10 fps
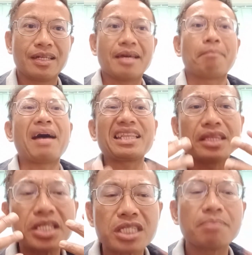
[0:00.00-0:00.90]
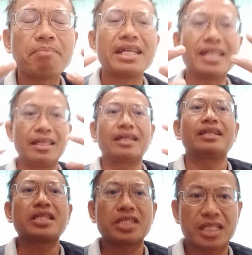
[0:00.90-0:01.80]
participate in the
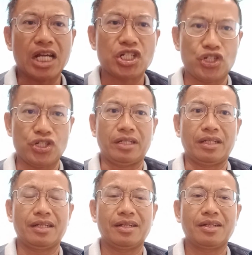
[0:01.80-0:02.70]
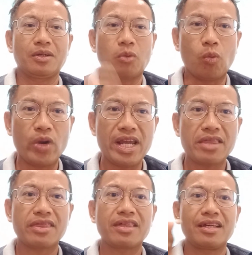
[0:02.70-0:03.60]
discussion
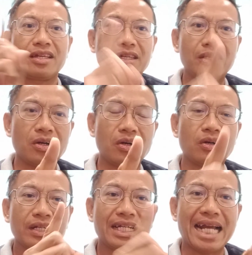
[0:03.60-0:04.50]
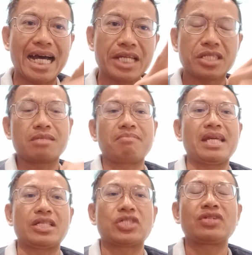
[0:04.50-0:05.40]
with your
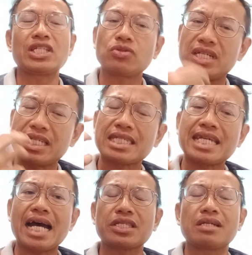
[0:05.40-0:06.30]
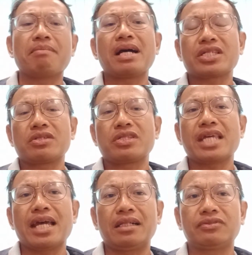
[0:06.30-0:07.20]
classmates. You need to discuss amongst
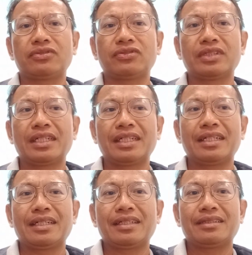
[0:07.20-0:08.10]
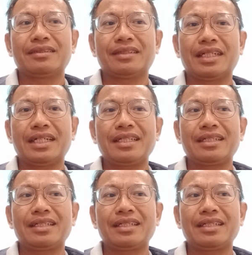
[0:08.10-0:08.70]
yourself, right?